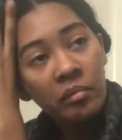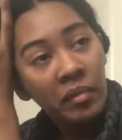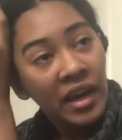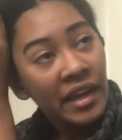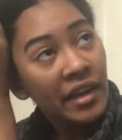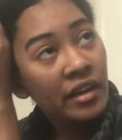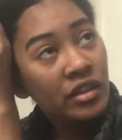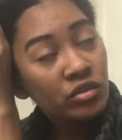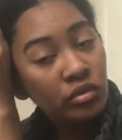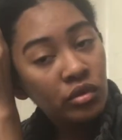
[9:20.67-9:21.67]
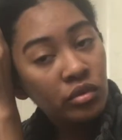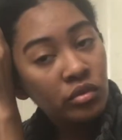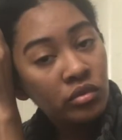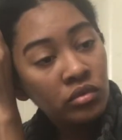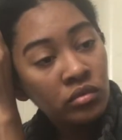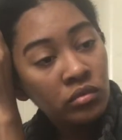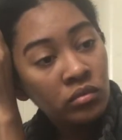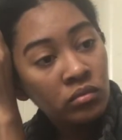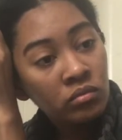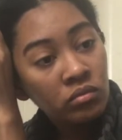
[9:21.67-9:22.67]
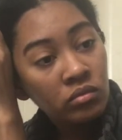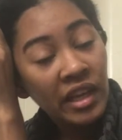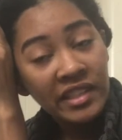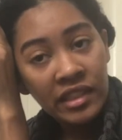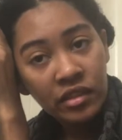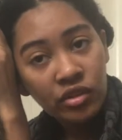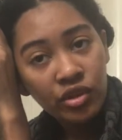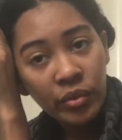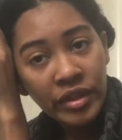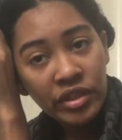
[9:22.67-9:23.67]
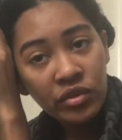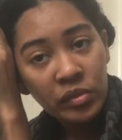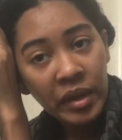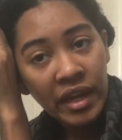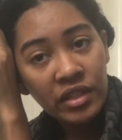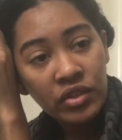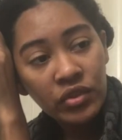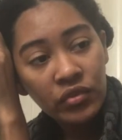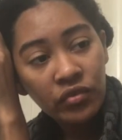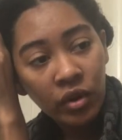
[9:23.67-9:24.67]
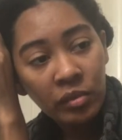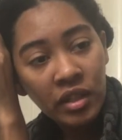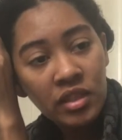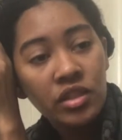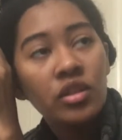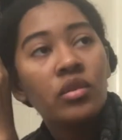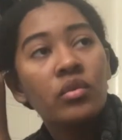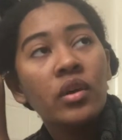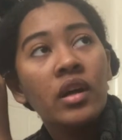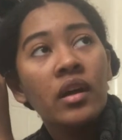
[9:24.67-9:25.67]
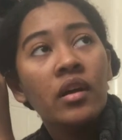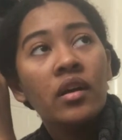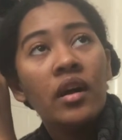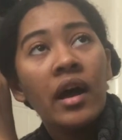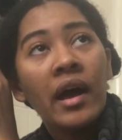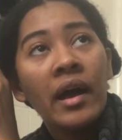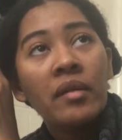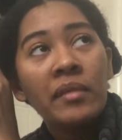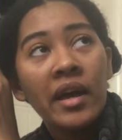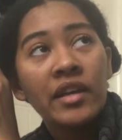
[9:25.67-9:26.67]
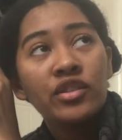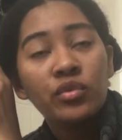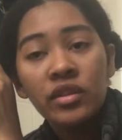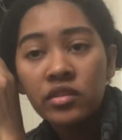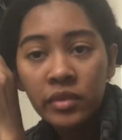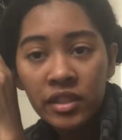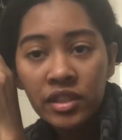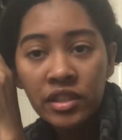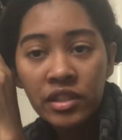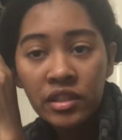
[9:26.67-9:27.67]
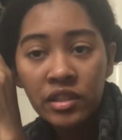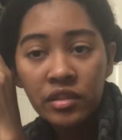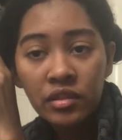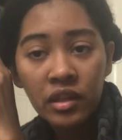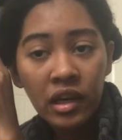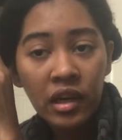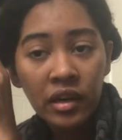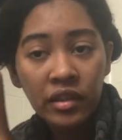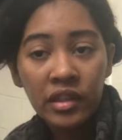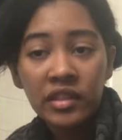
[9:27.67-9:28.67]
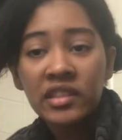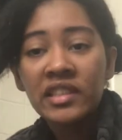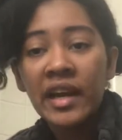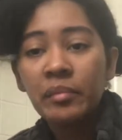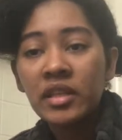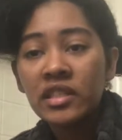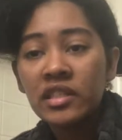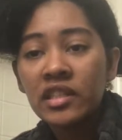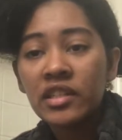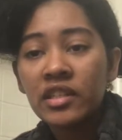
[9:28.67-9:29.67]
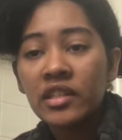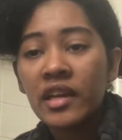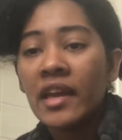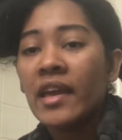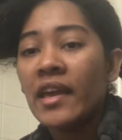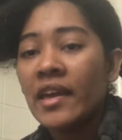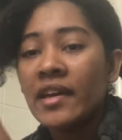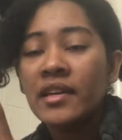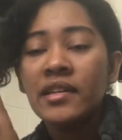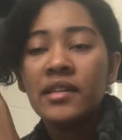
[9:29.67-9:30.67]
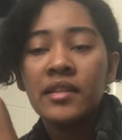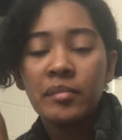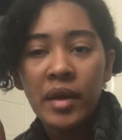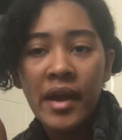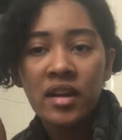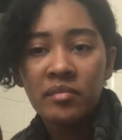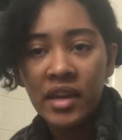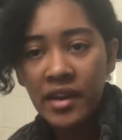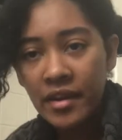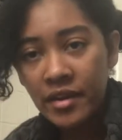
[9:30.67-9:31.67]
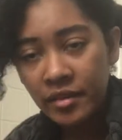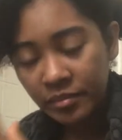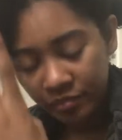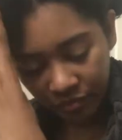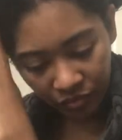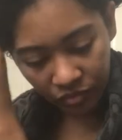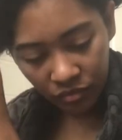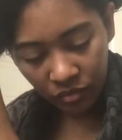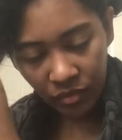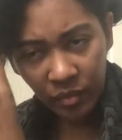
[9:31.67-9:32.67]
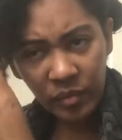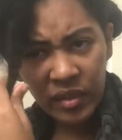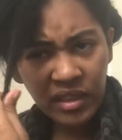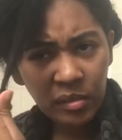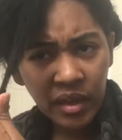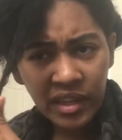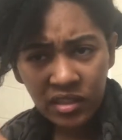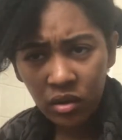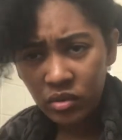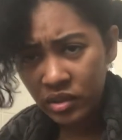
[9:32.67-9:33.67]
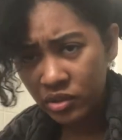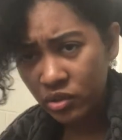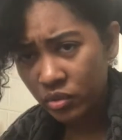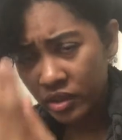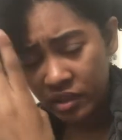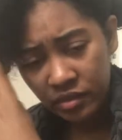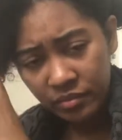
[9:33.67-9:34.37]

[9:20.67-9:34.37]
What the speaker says: my hair has grown, like I said, 2 inches over the past 4 months. So I'm at 22 inches, the side pieces here and the back of my hair. The bang is a whole nother story.